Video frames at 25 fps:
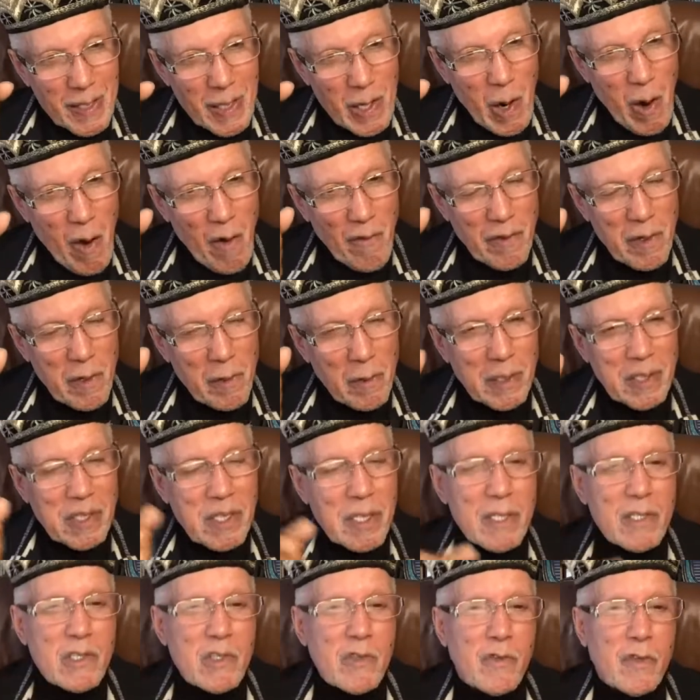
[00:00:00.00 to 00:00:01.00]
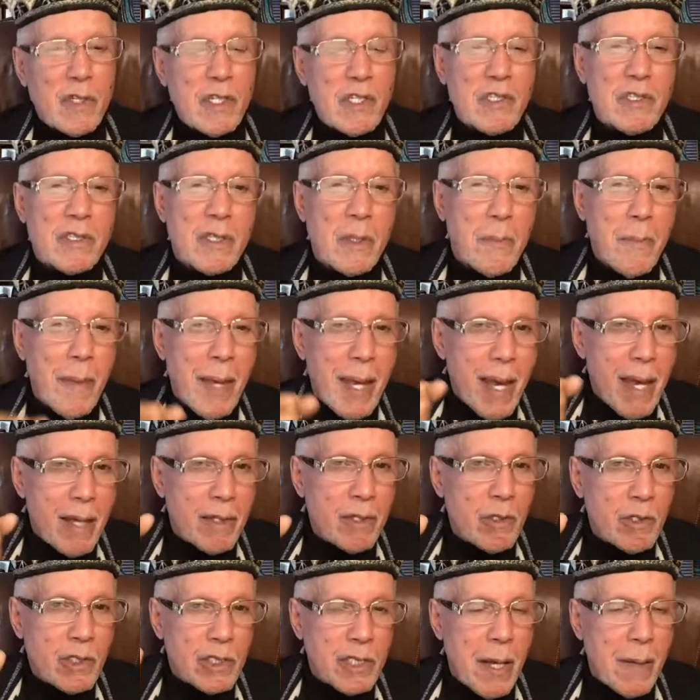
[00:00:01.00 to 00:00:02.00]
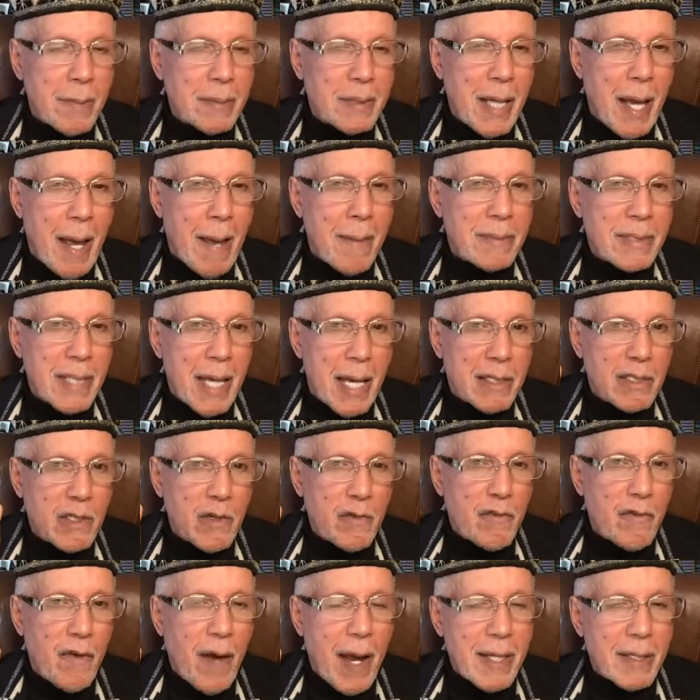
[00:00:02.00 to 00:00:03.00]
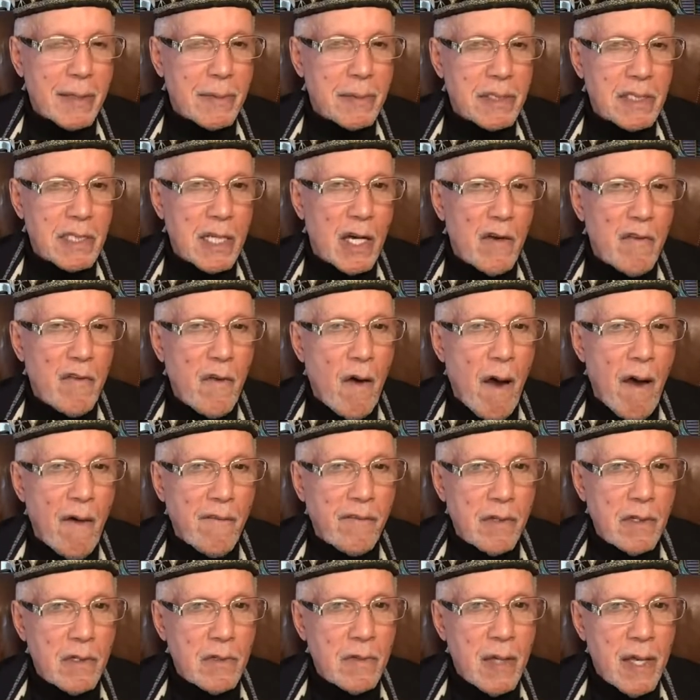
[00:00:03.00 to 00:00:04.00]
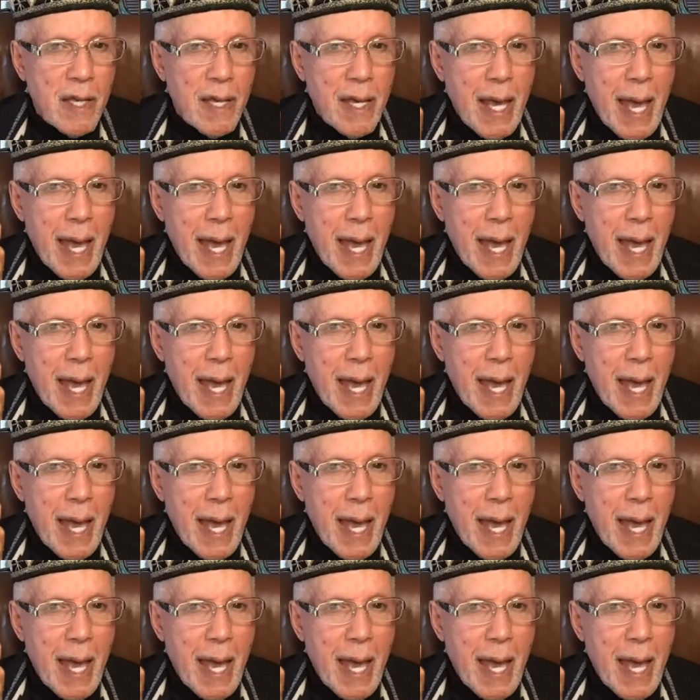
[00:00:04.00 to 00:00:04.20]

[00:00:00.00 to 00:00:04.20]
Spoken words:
C.O.R.E with his fist, the man who sometimes had to fight himself off of